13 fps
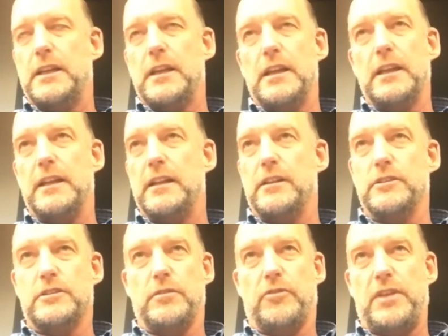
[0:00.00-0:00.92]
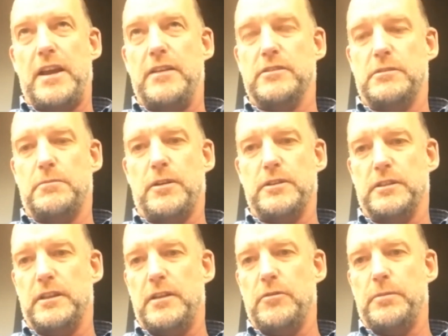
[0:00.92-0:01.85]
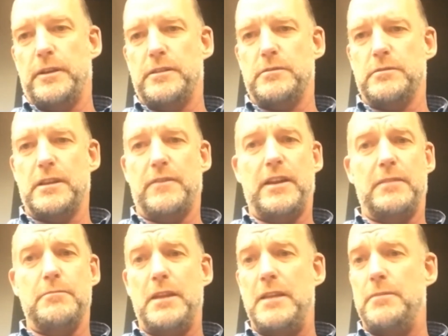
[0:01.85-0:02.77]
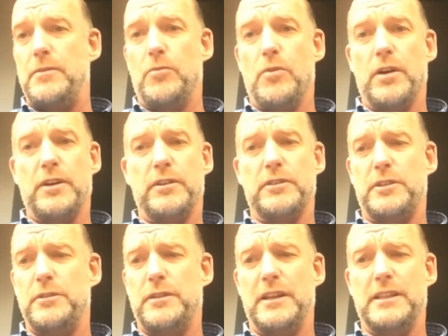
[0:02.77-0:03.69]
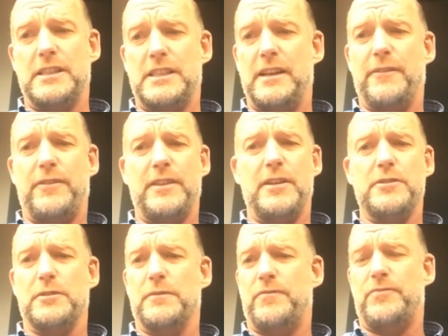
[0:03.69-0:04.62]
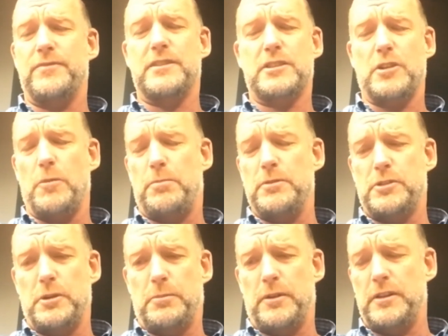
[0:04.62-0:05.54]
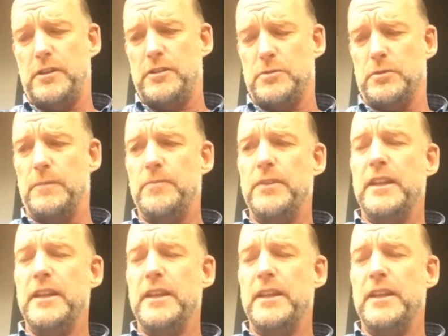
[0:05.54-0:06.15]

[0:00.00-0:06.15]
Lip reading: getting close to 1,000 partial knee replacements. I've had maybe 1 or 2 get stiff, and those are super unusual.